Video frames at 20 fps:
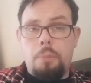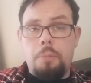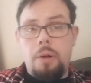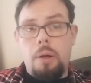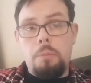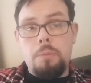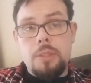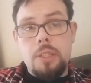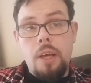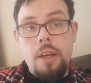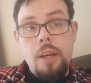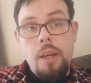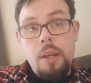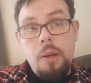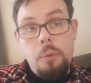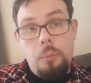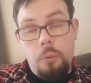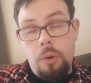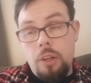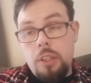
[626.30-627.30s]
bombs
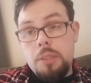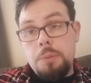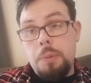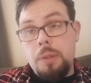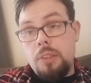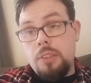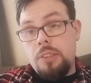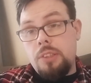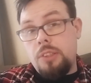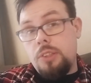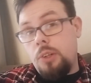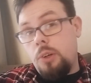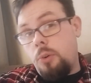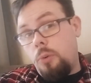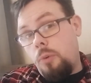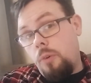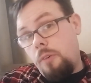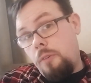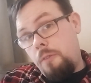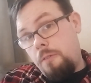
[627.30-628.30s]
with us because there's
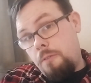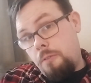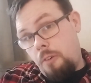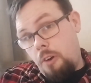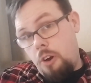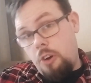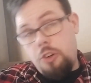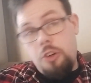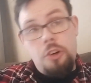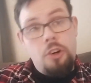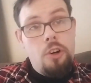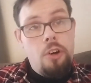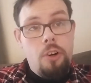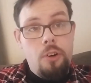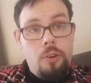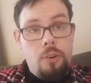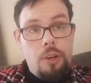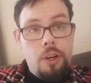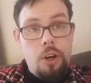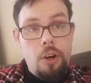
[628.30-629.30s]
no frosher
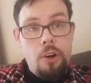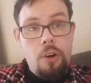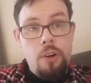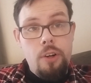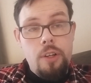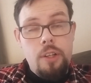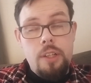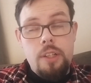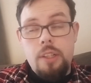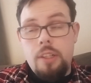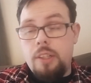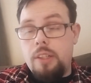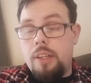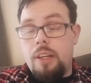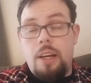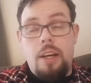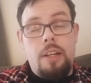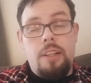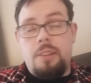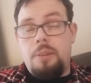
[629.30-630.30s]
here,
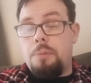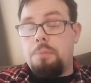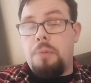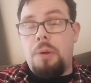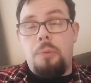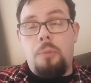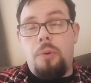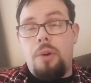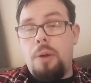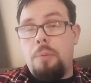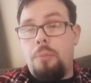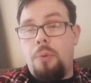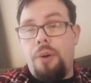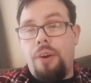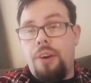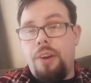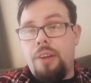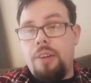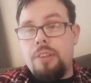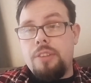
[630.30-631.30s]
and we're not
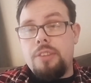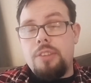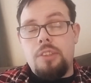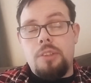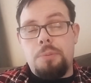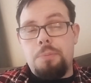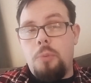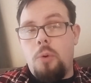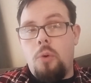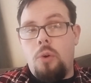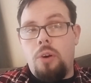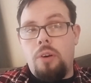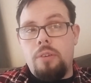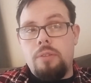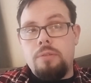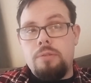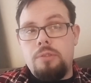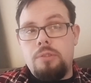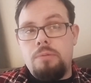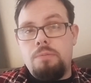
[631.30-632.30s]
bringing it. It's just more
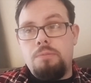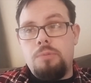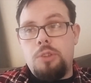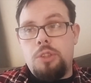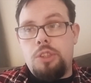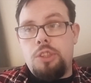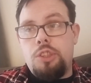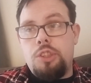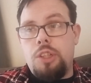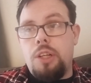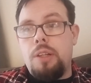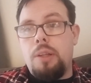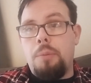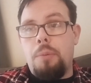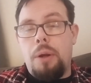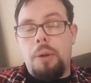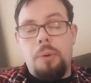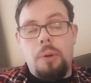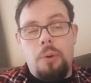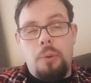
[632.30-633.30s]
shit to
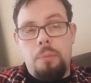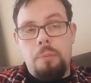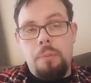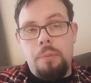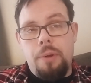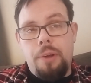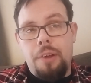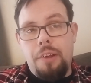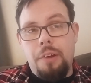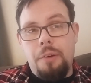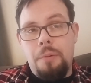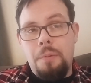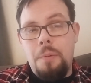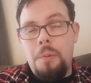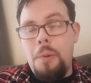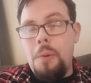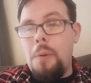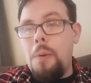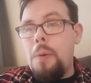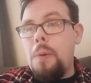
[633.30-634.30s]
bring out, you know.
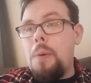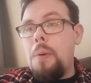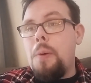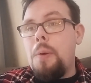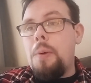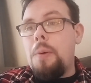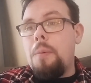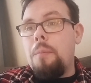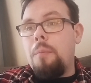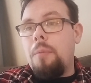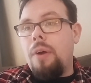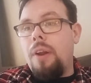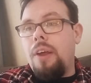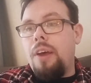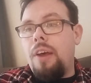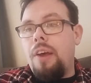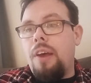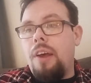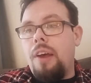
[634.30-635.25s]
But